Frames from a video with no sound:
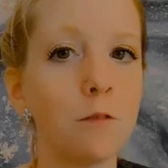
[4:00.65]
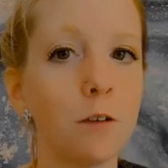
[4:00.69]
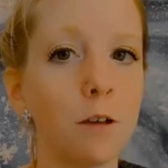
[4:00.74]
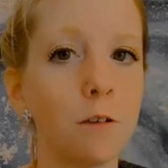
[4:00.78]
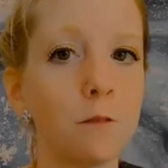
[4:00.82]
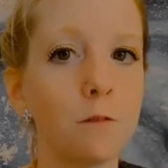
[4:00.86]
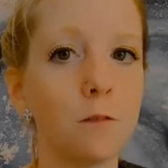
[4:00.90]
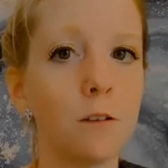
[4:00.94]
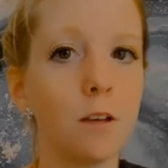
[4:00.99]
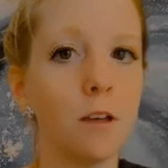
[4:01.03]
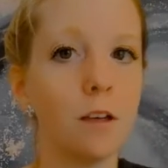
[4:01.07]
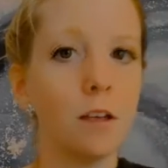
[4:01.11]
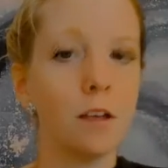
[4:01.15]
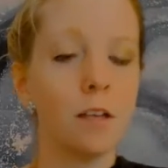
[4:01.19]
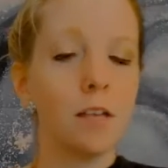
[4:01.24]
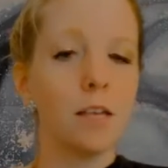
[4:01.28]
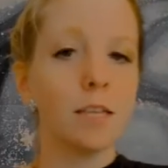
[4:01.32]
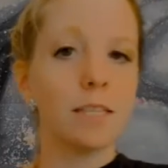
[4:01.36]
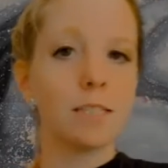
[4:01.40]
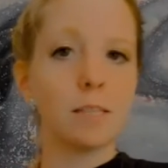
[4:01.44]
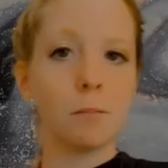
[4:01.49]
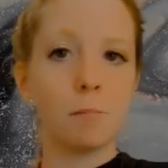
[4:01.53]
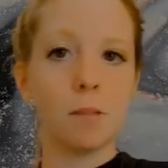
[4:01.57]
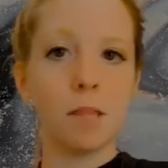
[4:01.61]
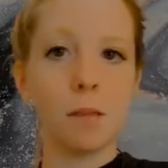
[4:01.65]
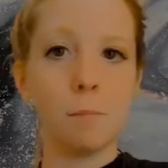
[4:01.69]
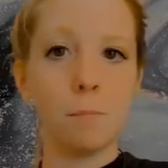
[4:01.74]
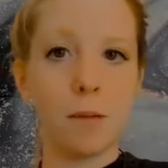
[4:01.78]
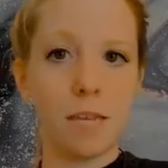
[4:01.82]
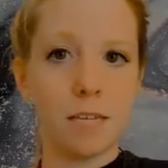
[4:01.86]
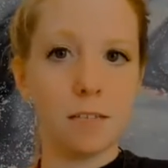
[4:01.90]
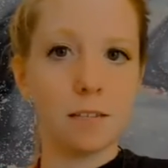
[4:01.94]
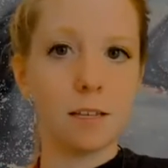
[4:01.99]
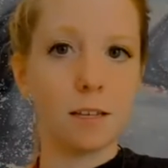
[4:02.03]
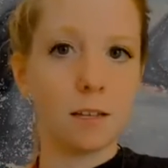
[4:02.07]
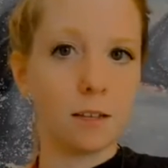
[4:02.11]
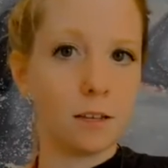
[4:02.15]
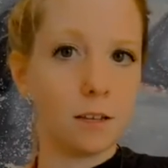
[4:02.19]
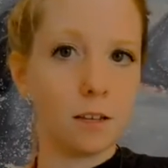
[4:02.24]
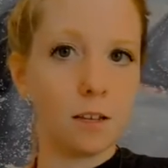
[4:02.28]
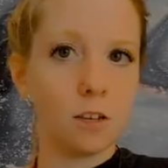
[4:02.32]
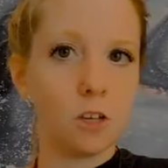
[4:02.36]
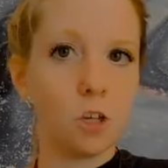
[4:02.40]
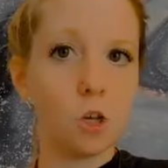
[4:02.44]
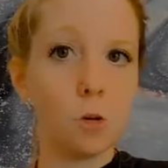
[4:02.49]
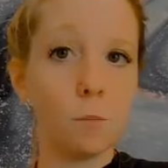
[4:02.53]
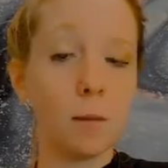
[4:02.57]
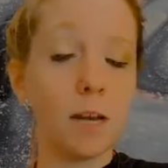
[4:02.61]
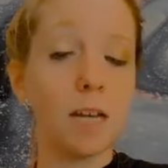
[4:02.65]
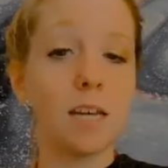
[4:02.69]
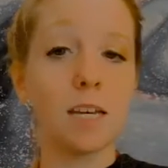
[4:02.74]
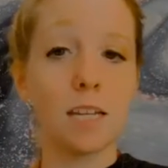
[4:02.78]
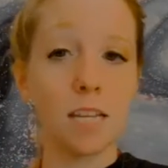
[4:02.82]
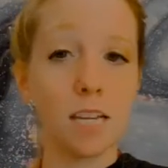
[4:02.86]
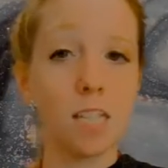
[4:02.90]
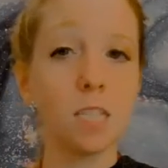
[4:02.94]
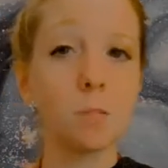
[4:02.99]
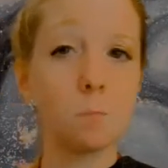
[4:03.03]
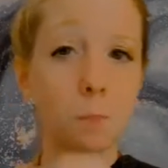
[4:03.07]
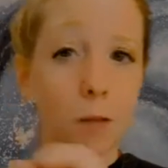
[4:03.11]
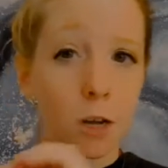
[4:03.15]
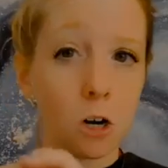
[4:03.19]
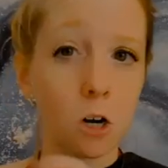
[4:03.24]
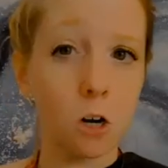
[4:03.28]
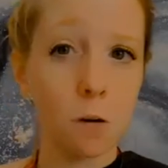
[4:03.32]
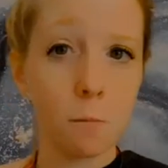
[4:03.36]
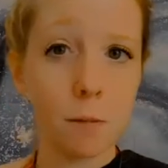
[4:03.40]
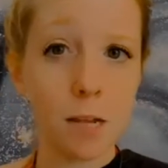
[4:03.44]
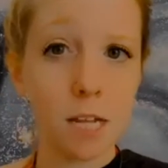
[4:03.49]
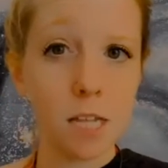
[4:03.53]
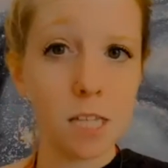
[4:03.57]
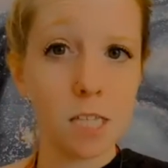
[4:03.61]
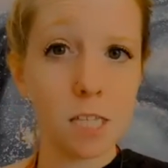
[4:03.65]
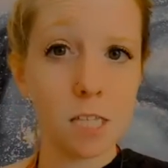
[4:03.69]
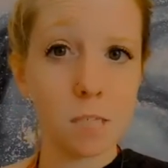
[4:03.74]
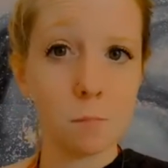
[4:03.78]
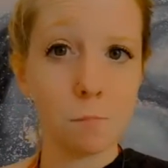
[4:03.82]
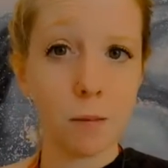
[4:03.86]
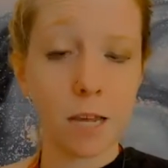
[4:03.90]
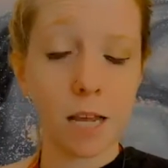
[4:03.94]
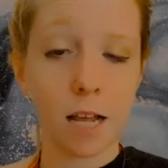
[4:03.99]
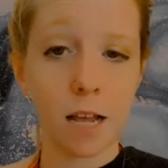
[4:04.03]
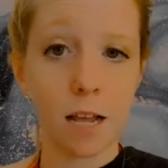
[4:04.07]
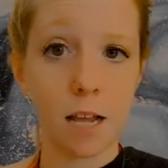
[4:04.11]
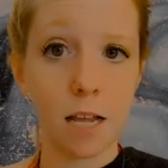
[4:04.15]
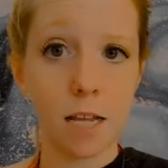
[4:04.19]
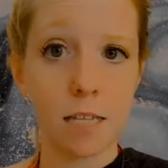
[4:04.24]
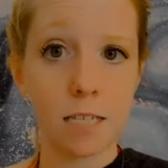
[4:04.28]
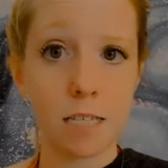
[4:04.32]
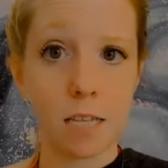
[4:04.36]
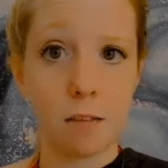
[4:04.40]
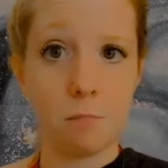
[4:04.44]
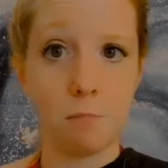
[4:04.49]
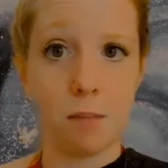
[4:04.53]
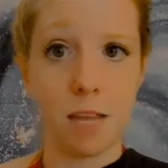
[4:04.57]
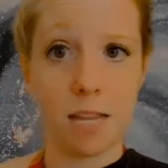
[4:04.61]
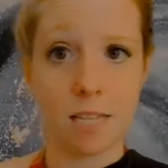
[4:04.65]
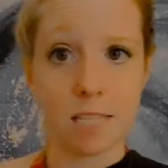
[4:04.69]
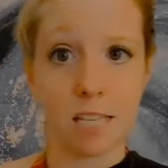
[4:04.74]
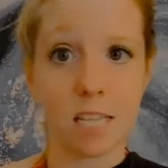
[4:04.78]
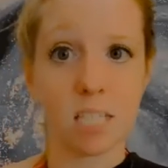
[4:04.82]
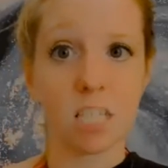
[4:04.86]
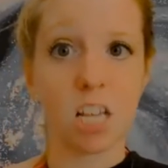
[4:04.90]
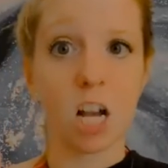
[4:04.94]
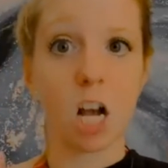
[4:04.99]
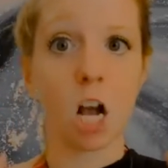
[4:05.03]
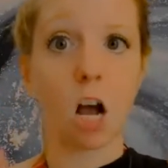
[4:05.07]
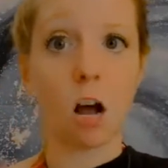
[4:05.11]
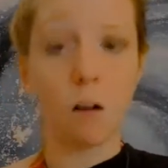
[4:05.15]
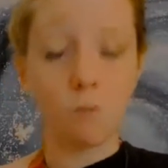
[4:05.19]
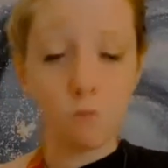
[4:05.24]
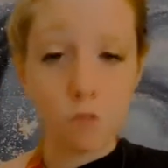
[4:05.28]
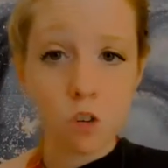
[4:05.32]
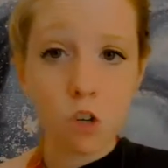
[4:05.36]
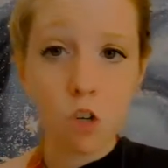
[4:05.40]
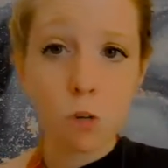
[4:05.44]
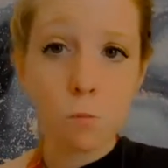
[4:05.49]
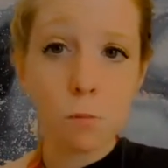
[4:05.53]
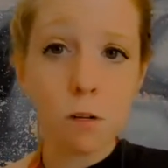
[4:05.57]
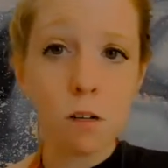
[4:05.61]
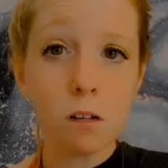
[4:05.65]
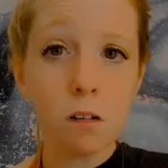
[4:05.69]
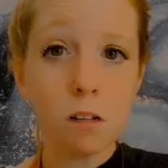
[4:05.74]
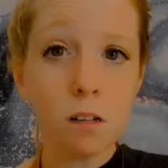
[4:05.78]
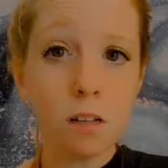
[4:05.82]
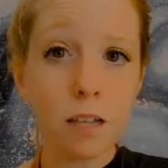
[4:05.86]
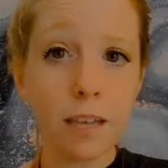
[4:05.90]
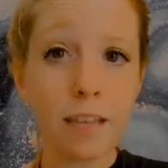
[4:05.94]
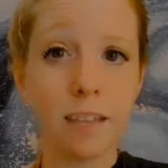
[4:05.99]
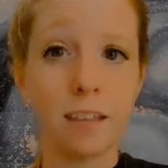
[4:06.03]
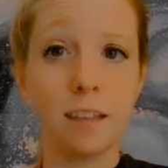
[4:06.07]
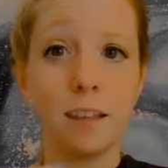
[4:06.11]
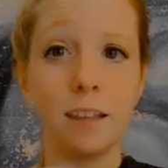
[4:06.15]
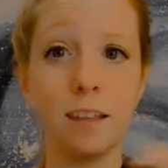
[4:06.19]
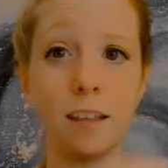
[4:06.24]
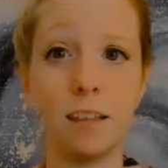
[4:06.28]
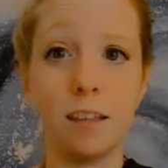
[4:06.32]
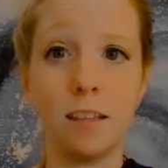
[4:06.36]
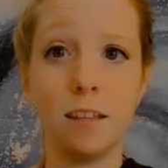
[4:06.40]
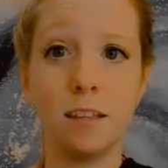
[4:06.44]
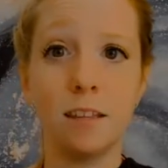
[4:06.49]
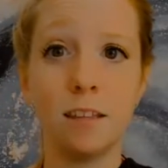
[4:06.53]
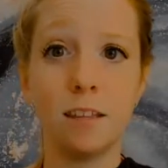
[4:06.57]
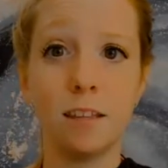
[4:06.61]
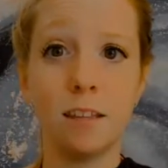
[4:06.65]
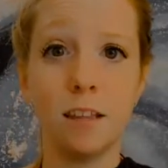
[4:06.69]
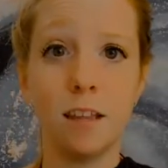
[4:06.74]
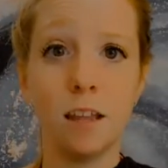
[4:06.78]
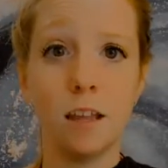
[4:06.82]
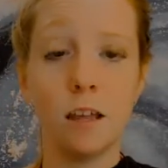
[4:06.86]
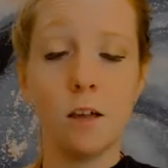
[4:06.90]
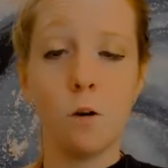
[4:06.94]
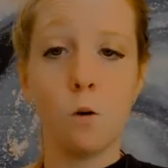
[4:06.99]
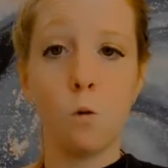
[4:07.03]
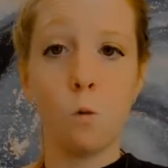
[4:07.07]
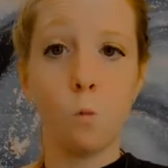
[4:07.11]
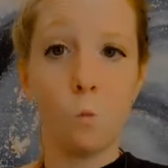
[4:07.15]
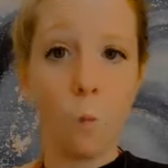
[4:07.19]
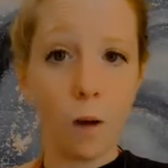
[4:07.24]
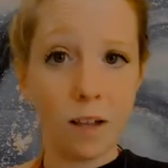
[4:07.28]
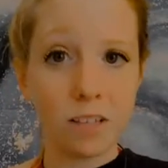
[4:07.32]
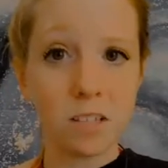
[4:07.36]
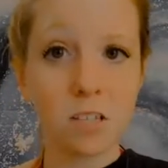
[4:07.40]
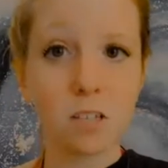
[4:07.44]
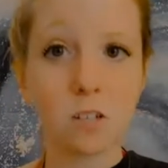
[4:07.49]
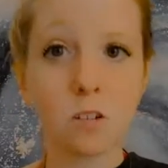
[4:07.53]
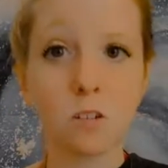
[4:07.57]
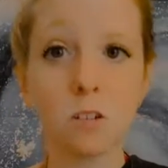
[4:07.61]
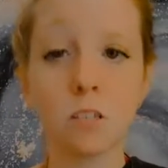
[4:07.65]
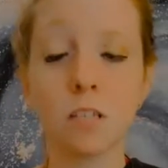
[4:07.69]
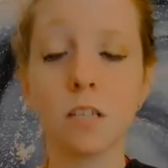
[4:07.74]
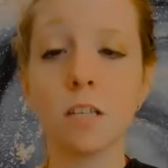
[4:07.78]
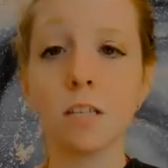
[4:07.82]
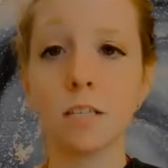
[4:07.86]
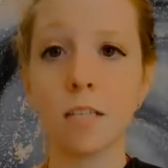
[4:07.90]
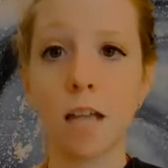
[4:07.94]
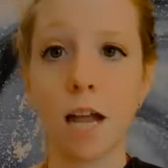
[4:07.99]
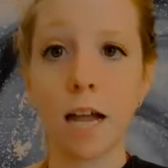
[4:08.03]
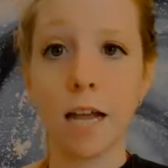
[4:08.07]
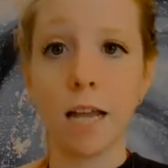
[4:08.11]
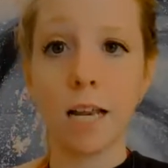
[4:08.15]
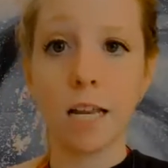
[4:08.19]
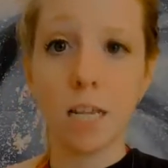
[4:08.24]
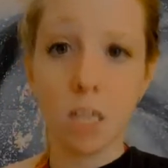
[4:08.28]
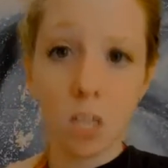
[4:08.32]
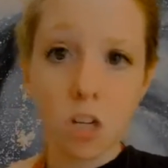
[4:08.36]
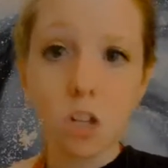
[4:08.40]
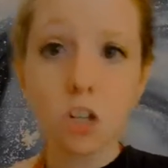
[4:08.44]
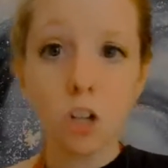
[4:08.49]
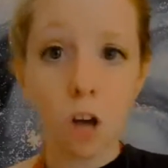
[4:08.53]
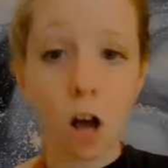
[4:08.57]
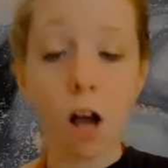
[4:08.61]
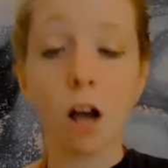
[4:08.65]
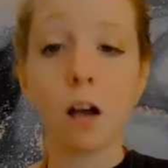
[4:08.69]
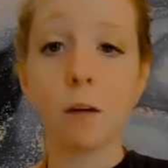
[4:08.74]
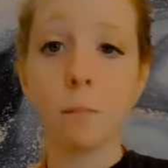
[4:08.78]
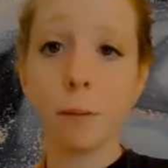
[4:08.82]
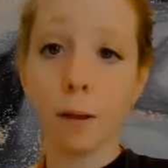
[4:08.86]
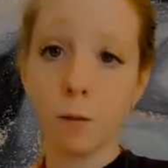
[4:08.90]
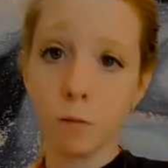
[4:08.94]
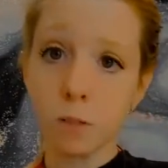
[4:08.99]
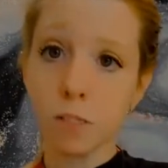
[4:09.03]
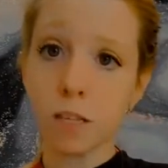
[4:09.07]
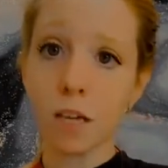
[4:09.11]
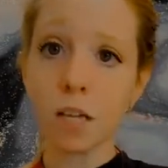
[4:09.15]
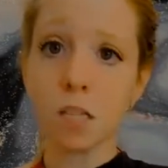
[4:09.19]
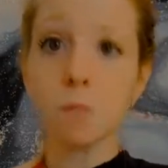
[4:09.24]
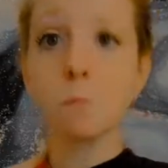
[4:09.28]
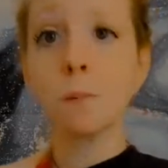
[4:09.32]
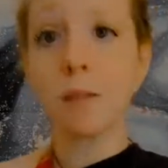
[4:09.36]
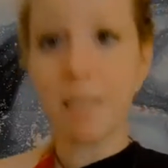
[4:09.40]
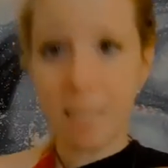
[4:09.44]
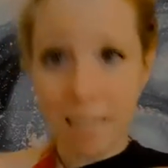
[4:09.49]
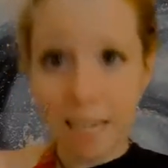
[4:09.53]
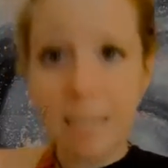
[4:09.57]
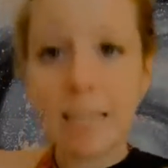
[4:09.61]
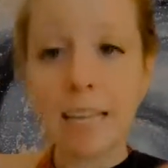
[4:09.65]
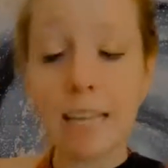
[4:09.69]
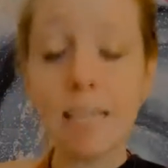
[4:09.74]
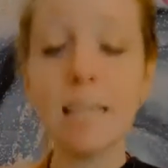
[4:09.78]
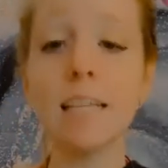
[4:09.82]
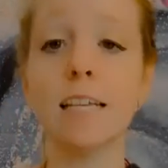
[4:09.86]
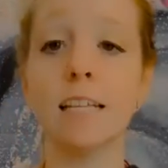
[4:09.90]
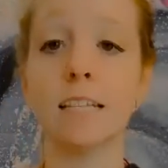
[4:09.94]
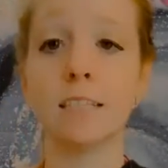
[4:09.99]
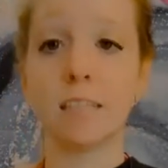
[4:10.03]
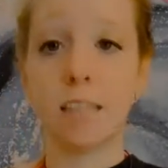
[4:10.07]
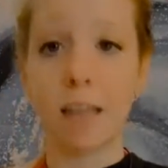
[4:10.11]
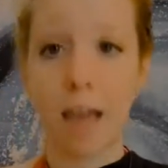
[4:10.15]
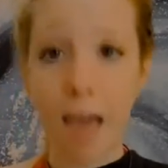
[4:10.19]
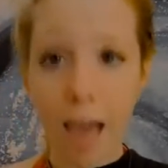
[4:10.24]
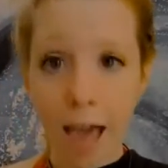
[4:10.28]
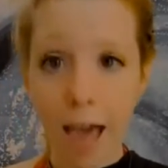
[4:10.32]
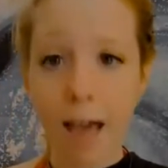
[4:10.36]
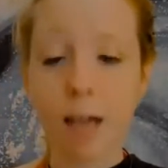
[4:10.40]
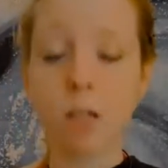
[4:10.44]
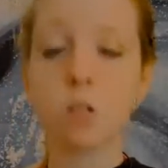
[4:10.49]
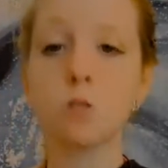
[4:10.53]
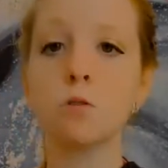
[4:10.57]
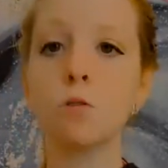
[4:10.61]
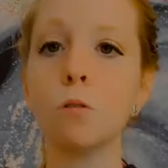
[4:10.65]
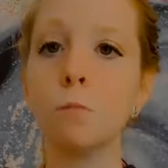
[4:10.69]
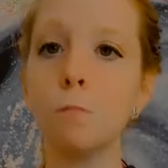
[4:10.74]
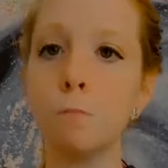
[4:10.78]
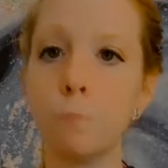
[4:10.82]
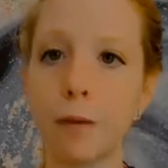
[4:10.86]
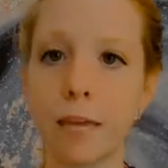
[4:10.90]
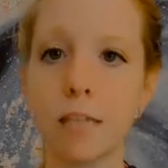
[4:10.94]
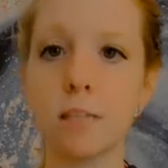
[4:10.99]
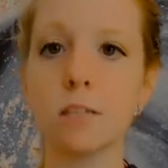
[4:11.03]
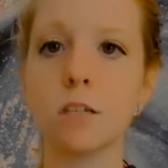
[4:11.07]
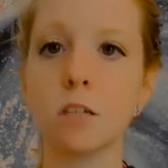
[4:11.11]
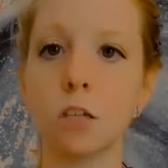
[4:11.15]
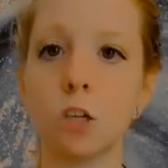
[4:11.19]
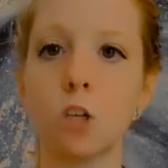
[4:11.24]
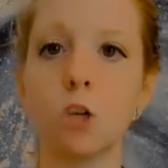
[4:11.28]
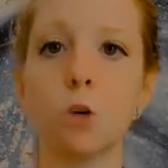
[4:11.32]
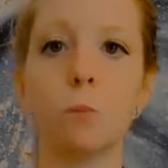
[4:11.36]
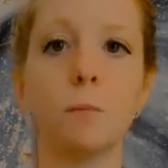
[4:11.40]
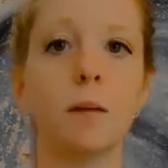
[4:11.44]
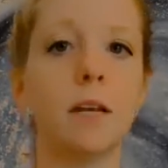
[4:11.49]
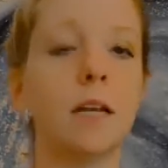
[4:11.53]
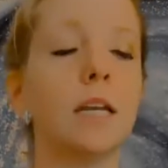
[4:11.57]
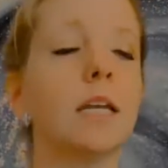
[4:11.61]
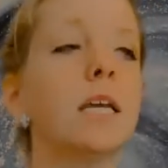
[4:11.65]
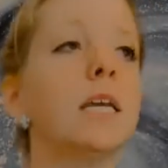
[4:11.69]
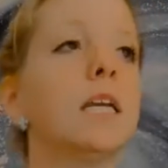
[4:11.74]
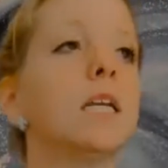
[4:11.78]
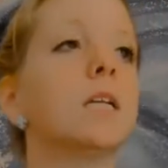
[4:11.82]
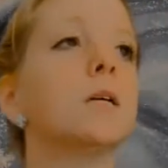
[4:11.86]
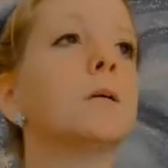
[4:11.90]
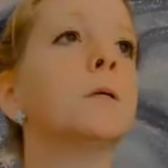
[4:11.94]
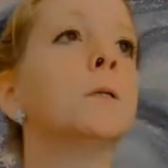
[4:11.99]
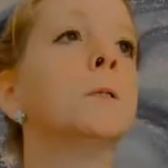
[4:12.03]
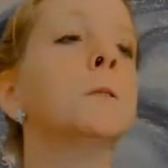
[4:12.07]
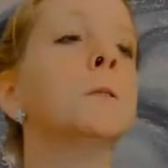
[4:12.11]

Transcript: of some of the basic human needs pyramids because it makes us uncomfortable in Western society to talk about sex, but it is an actual basic human need.